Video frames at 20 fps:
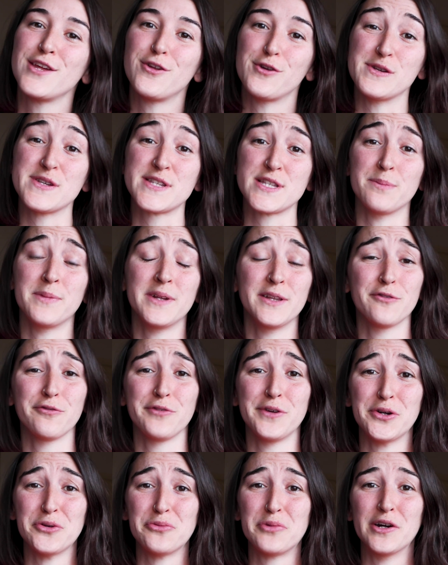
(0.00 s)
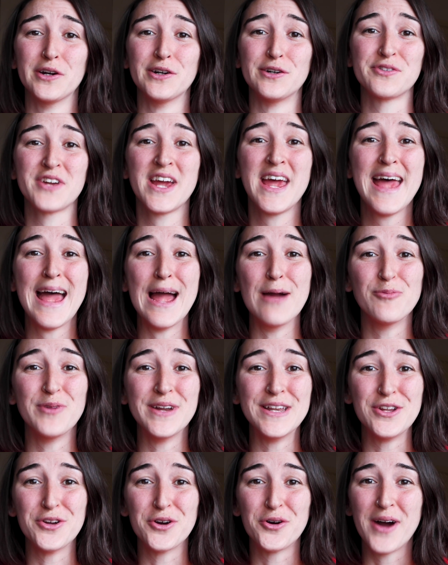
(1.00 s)
use them in the real world and
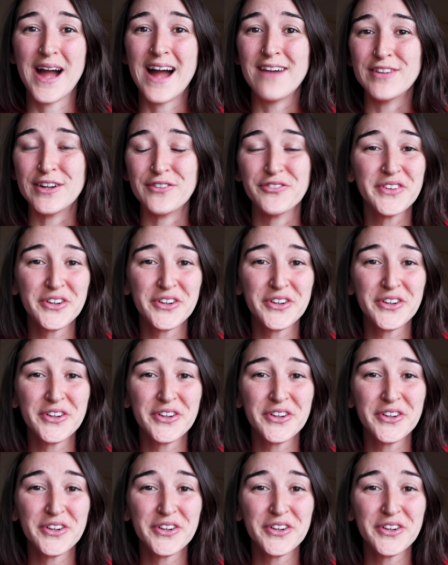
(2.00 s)
when you're having